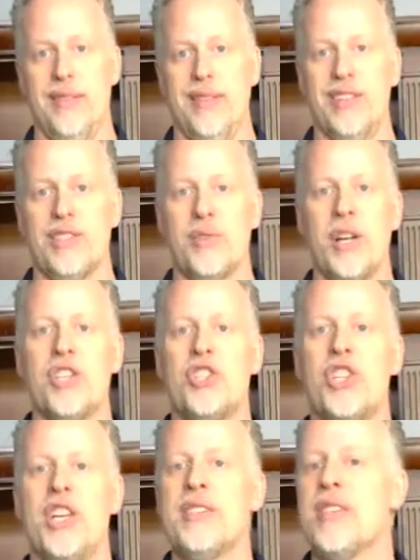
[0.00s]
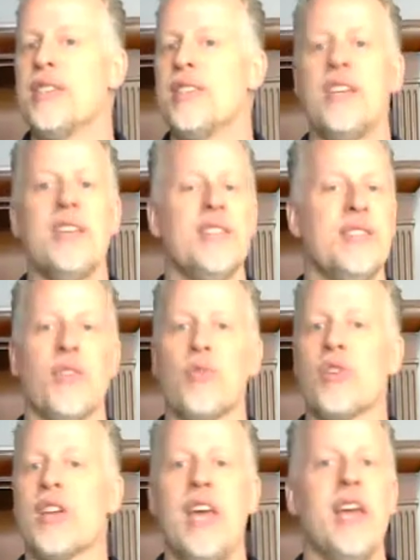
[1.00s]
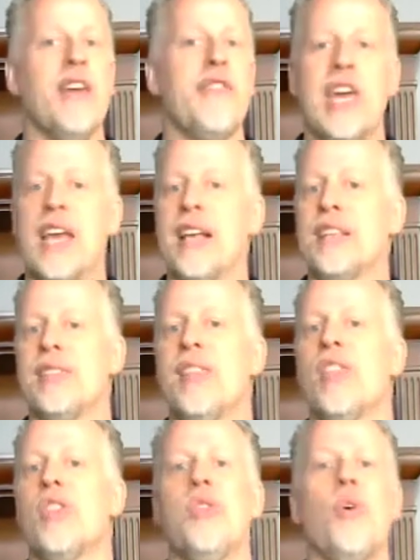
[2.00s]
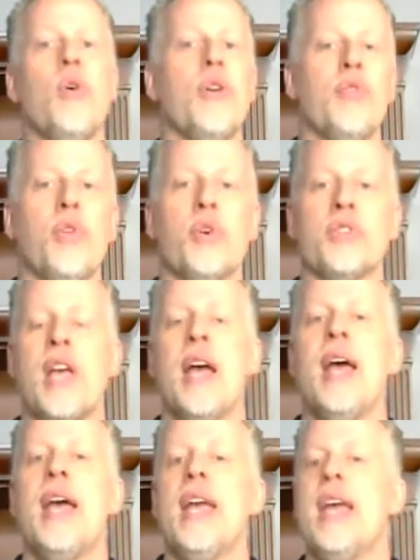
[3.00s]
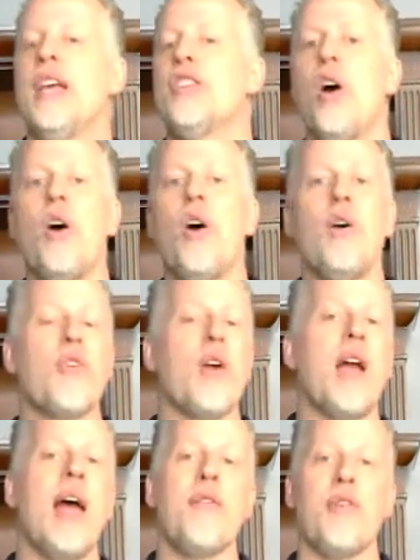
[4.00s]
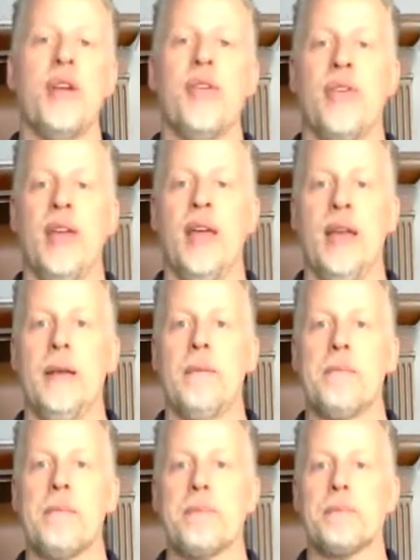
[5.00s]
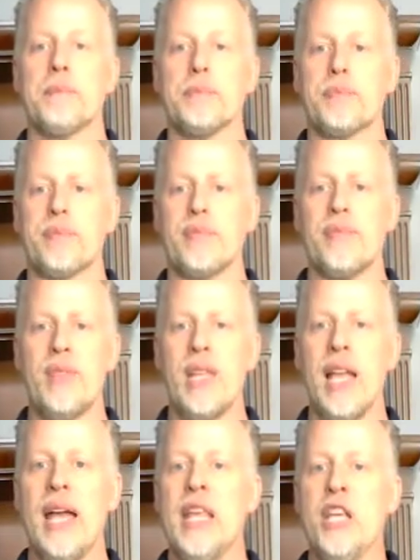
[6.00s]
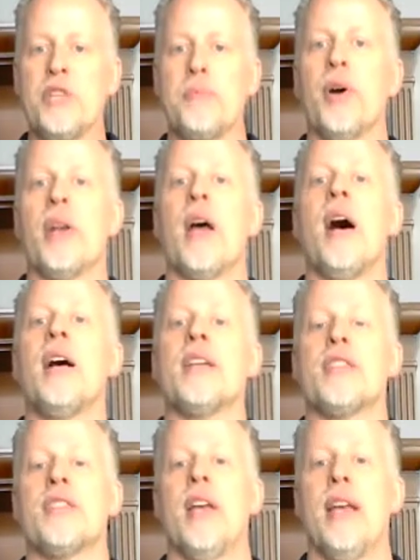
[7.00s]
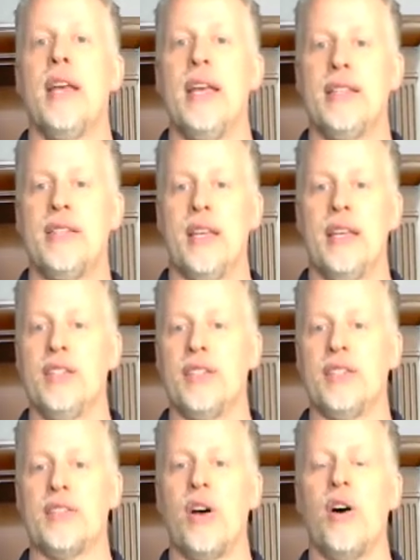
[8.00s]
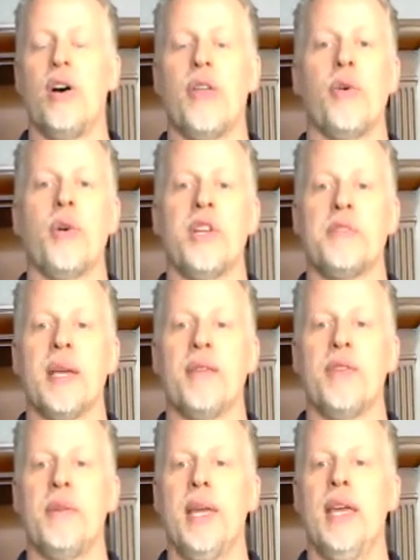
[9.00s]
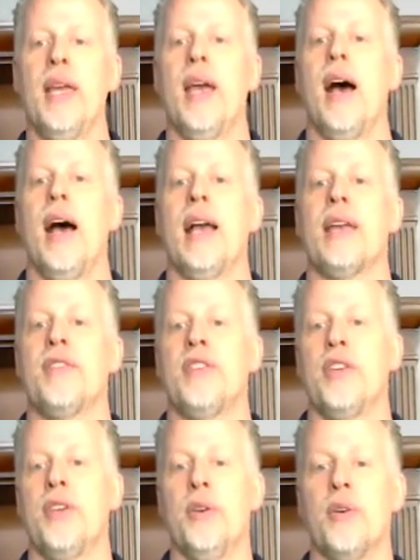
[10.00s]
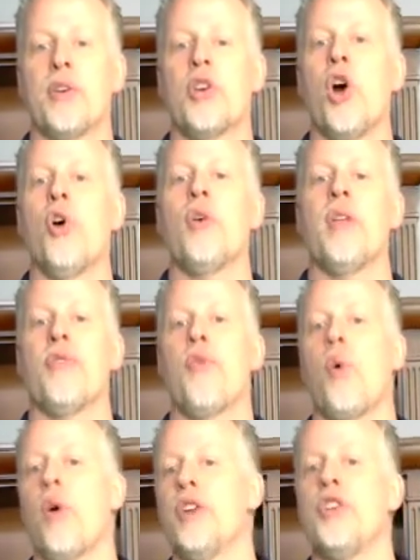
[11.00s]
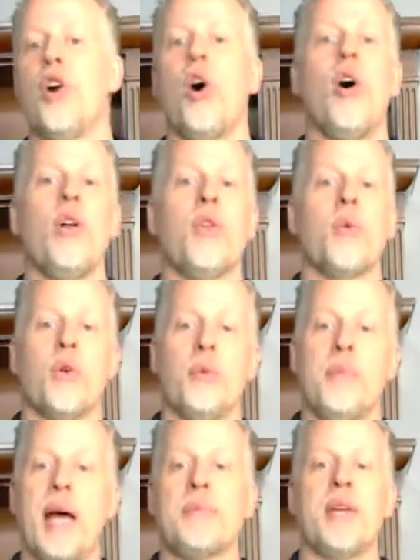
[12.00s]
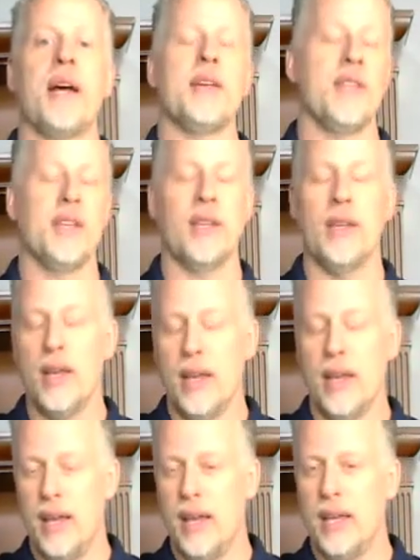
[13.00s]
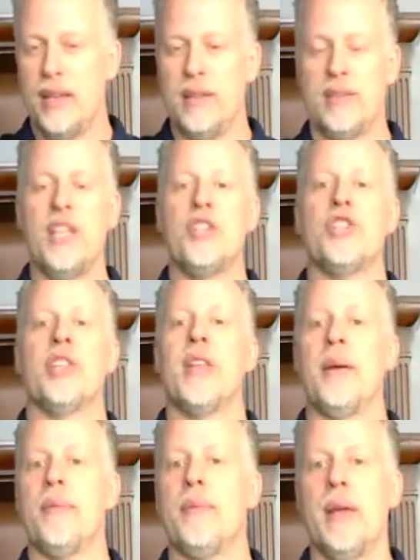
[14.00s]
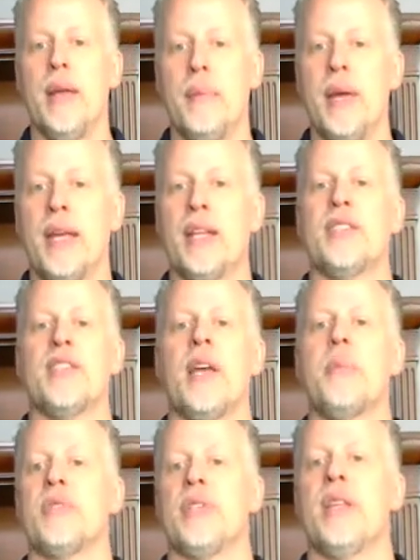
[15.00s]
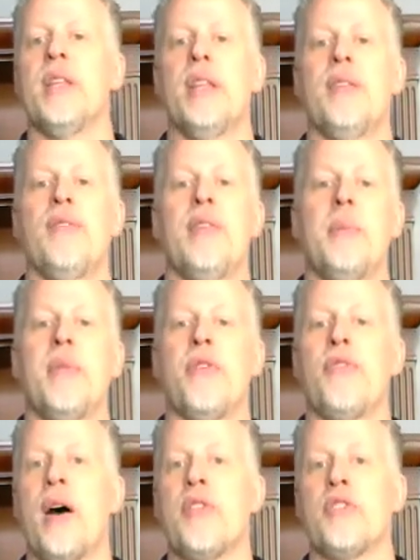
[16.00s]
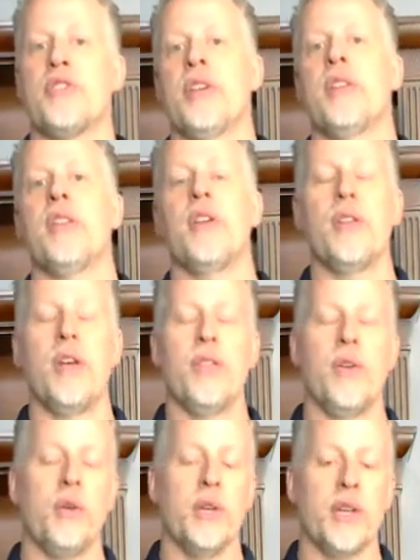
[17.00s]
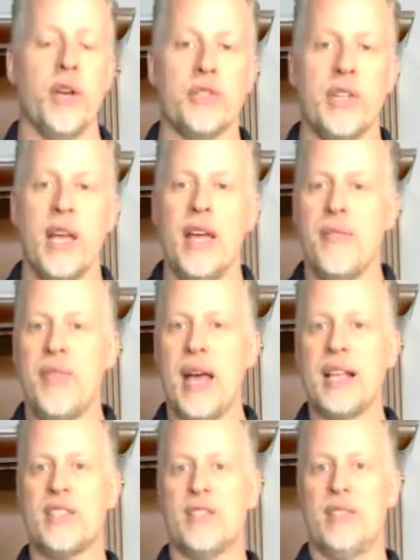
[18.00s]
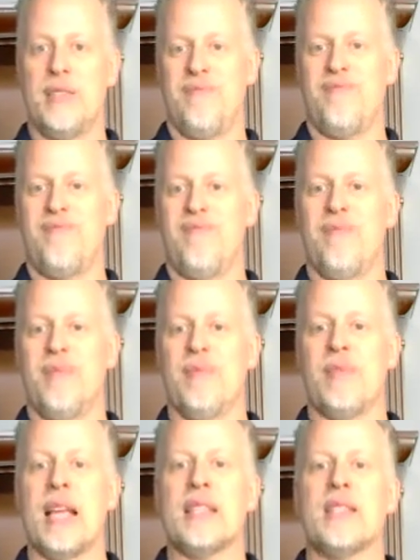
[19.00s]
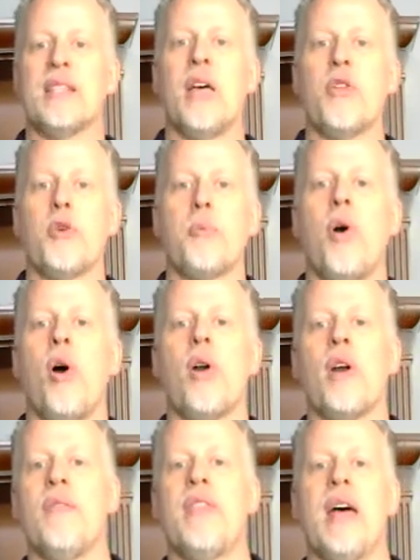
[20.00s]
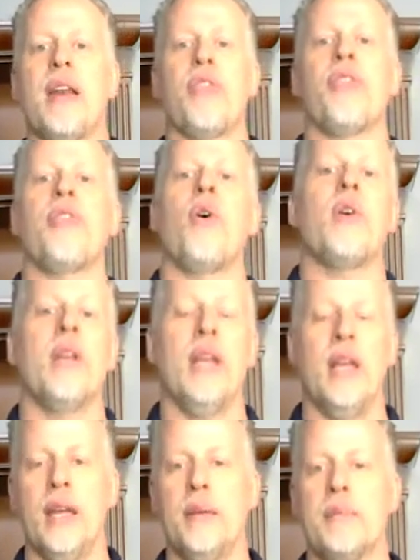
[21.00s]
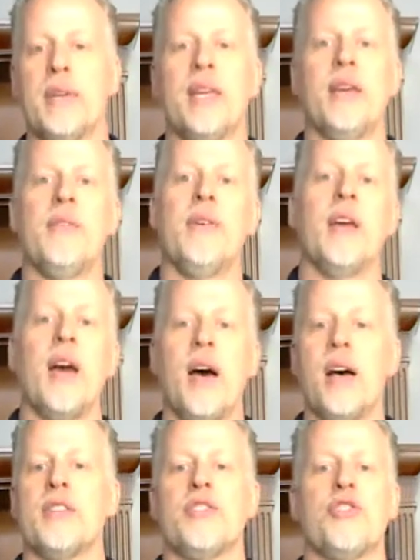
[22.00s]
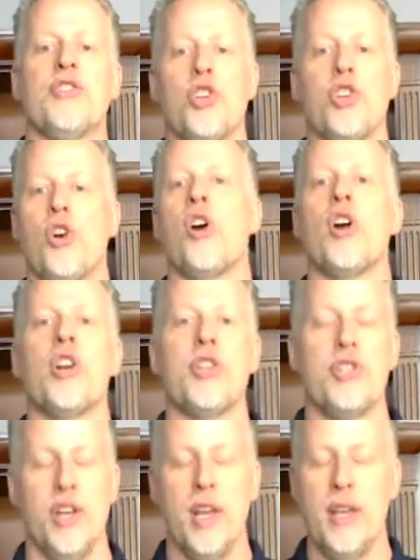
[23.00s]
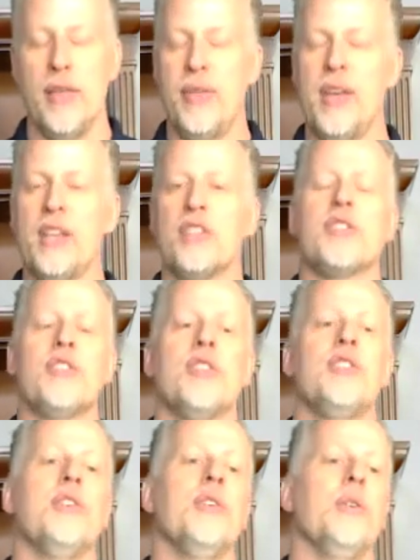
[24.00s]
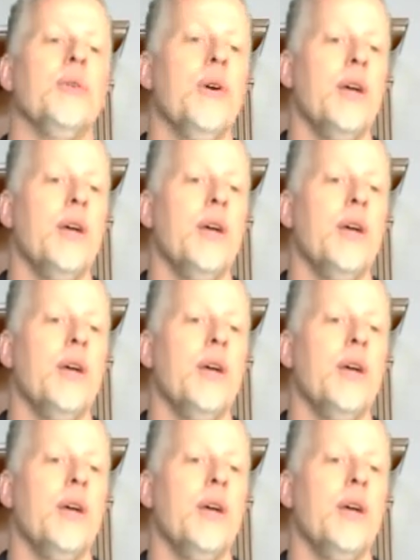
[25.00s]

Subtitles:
That's right. Jesus is the King of Kings and the Lord of Lords. He's over everything. And he's put us, he says, all authority has been given to me, I give it to you. Go, therefore, into all the world, baptizing and teaching them, making disciples in the name of the Father, Son, and the Holy Ghost. That's another part of that authority, him giving us charge, things to do.